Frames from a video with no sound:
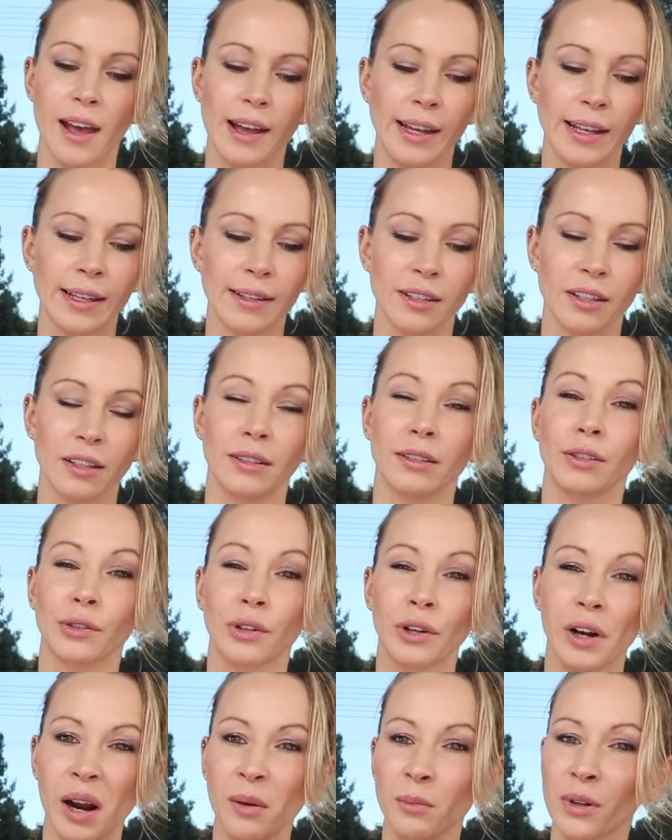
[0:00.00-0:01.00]
It's
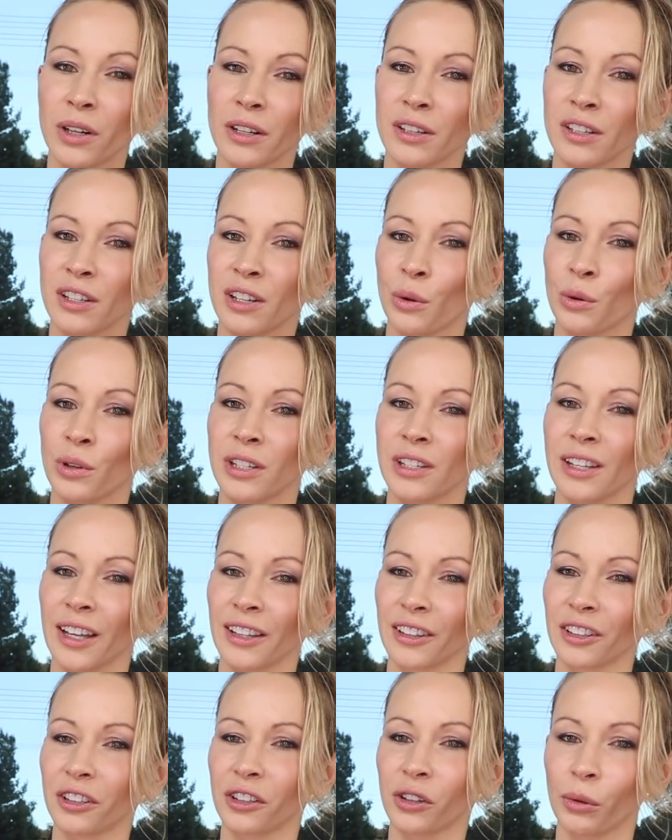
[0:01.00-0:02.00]
rubber, so it's
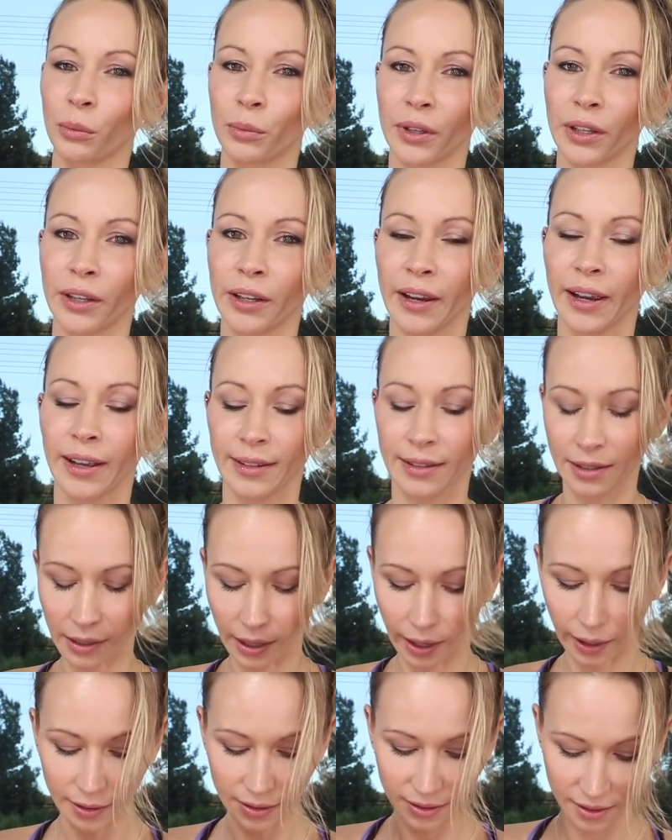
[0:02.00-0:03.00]
not gonna be as
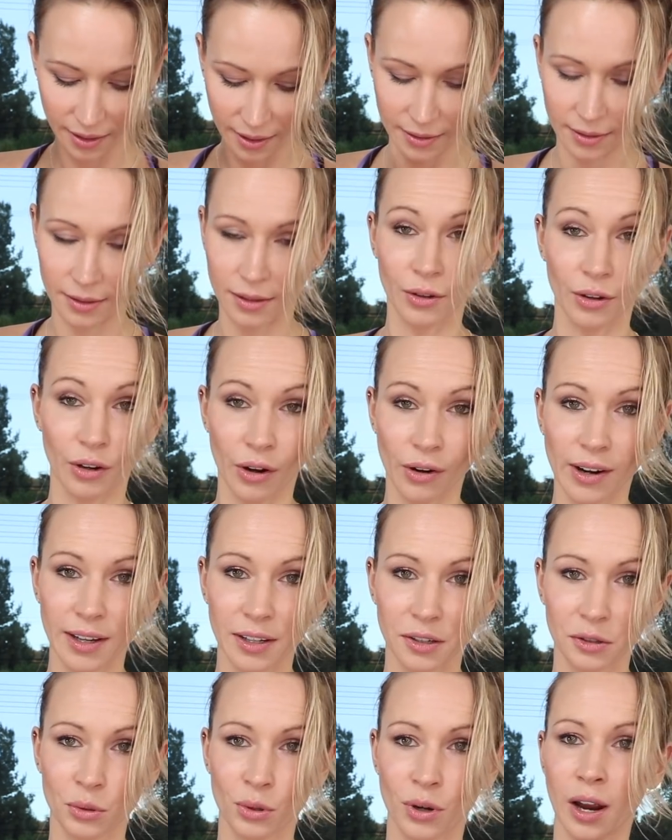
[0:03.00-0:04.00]
nice as the yoga
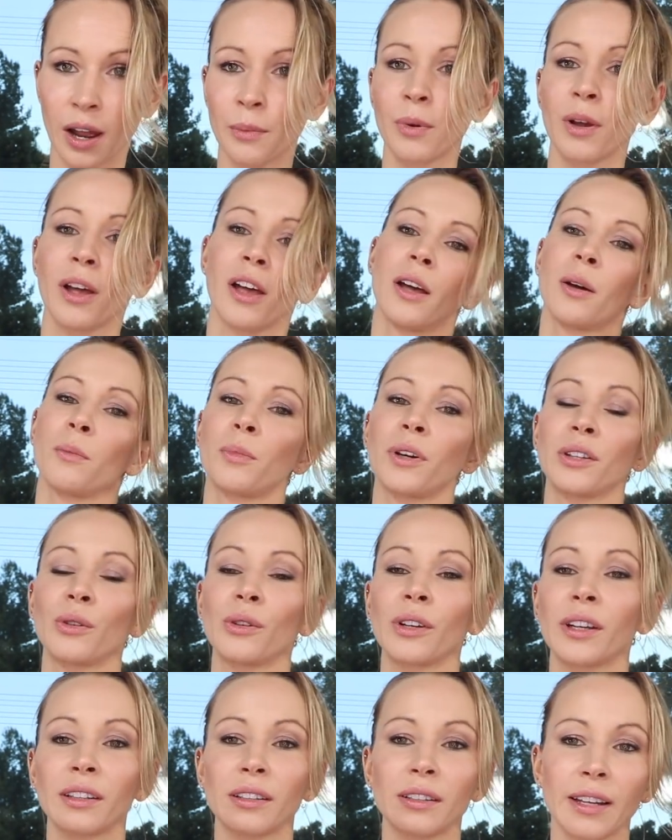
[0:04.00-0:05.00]
strap, but
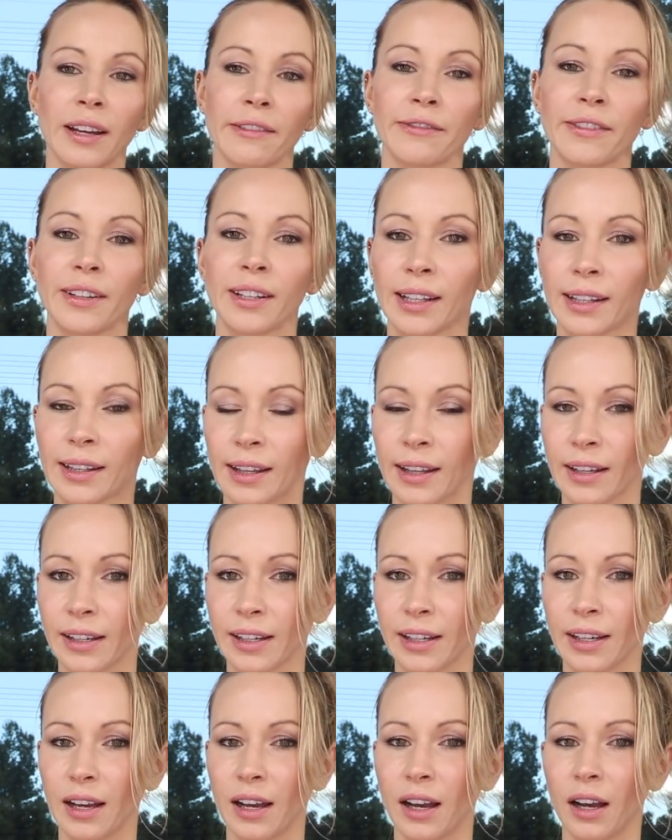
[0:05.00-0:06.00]
you can
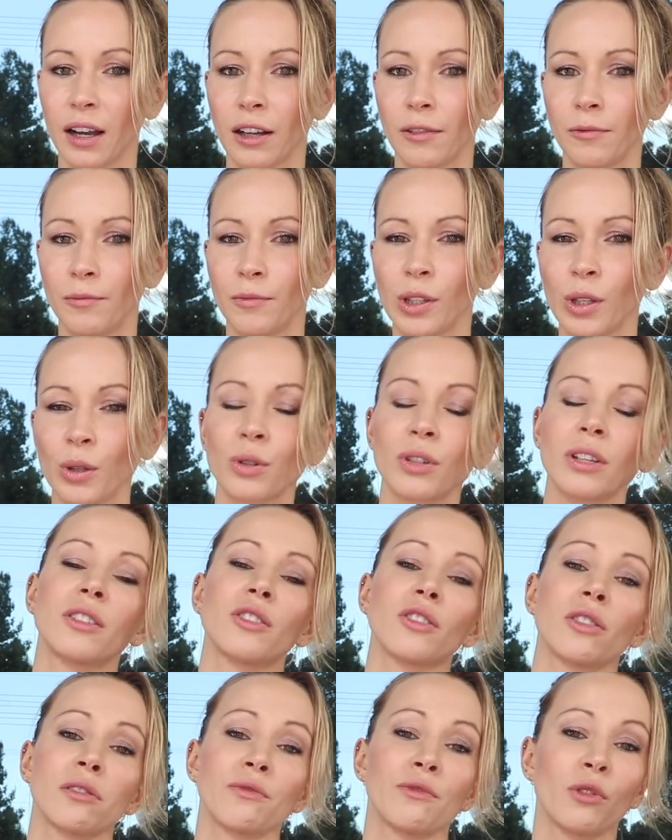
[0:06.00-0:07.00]
definitely use it
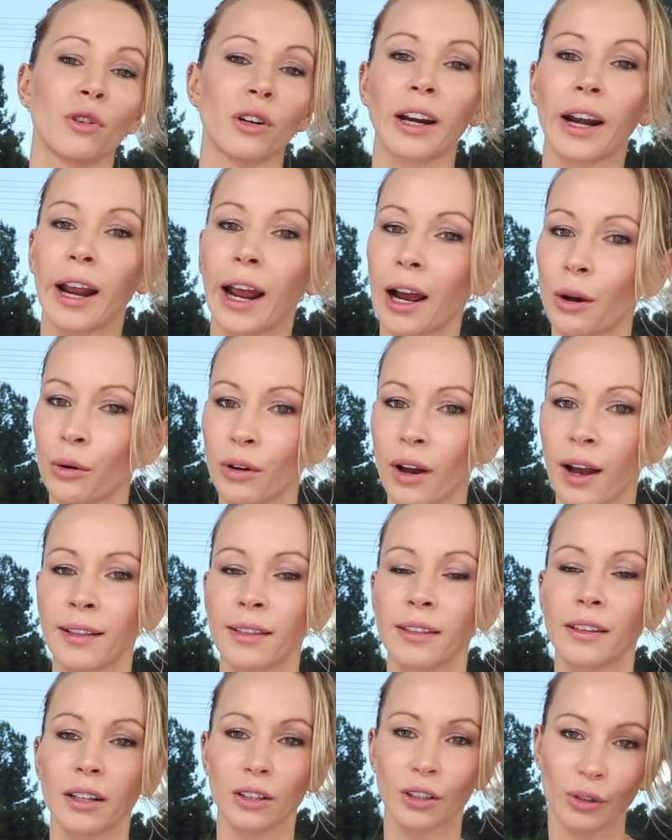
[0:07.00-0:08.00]
just for now
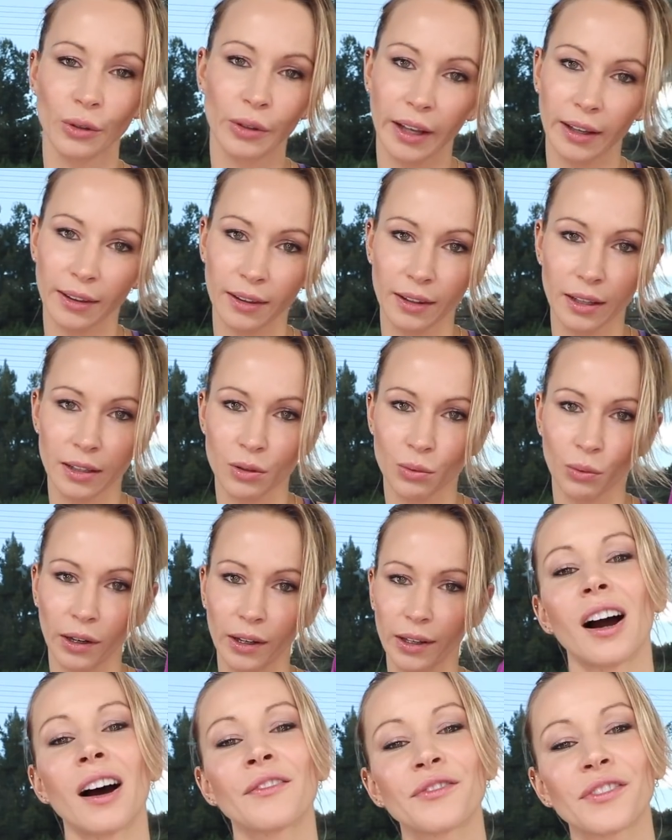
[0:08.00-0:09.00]
until you get this
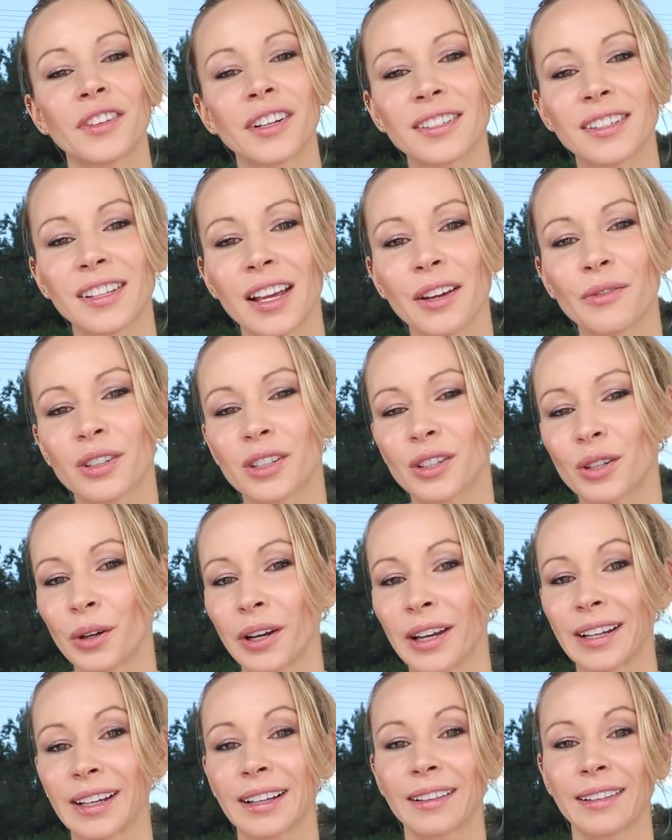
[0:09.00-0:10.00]
one. On Thursday we're
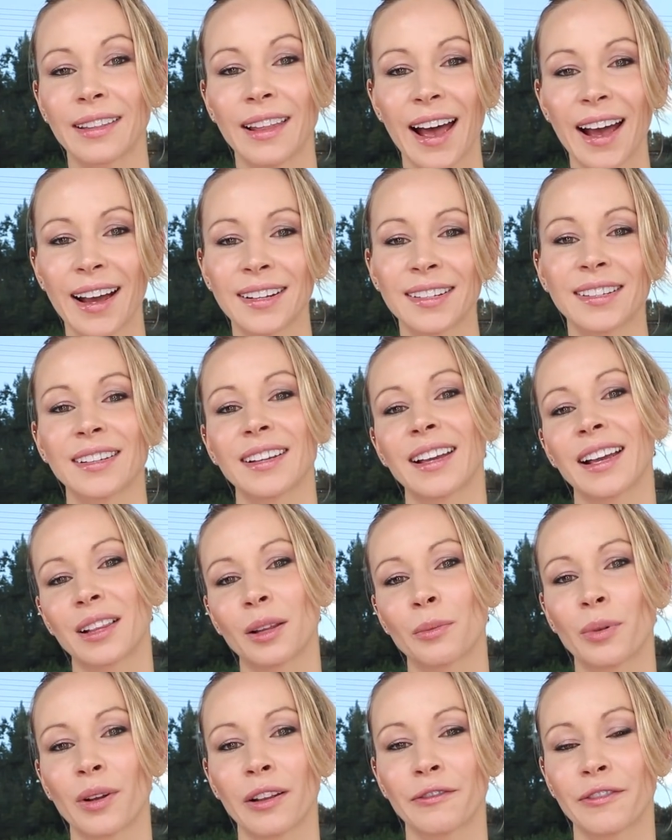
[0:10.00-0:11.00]
doing last
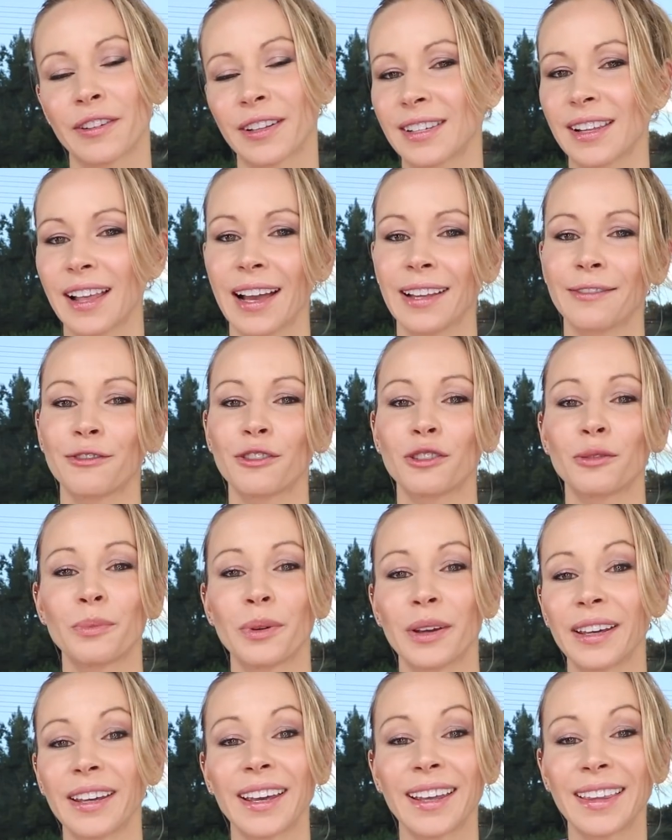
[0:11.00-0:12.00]
kettlebell fits light for
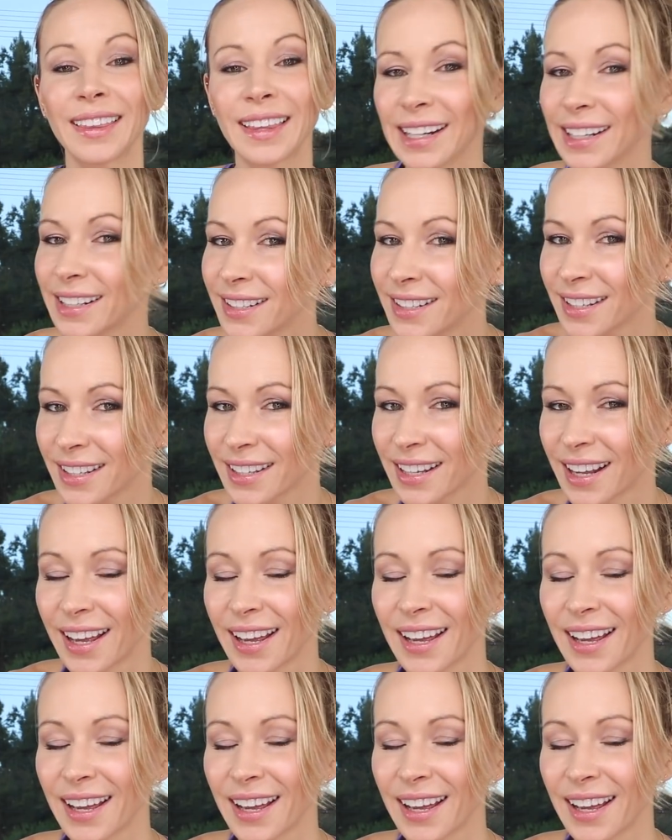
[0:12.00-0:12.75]
beginners.